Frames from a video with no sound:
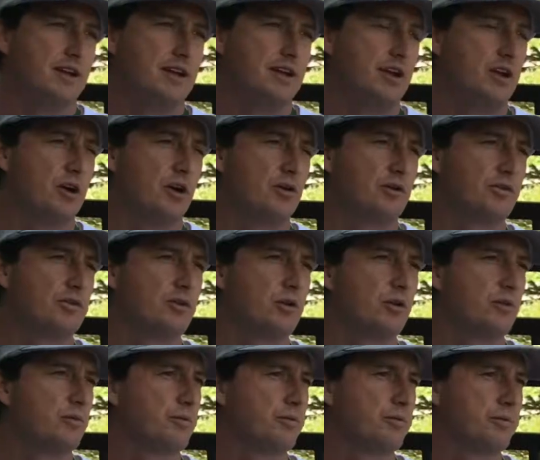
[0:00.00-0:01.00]
you know,
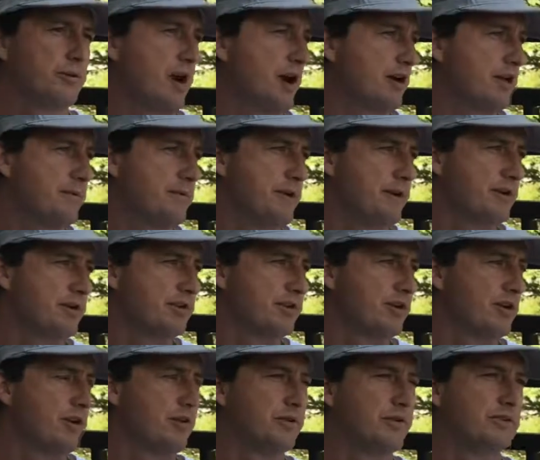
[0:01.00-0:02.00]
so documentaries
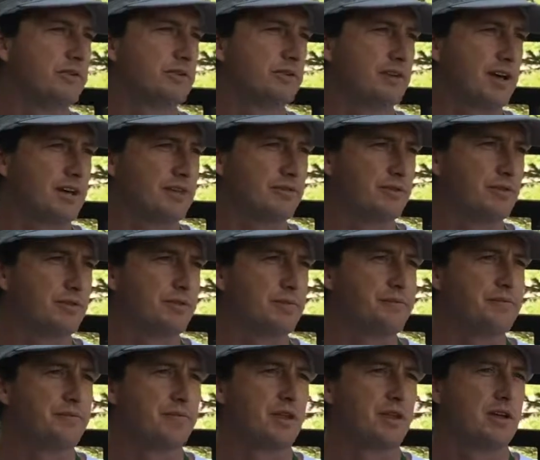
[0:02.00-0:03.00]
aren't always successful.
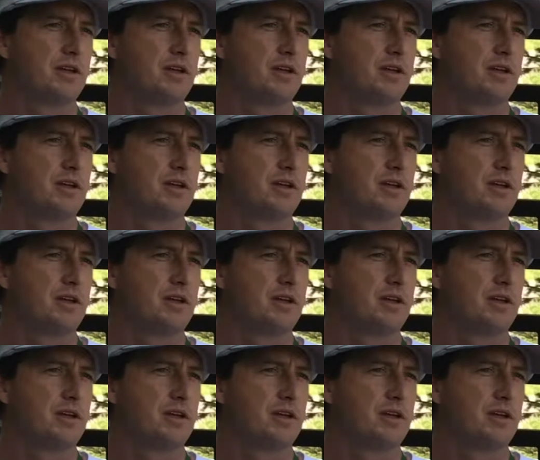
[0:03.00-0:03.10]
Mm-hmm.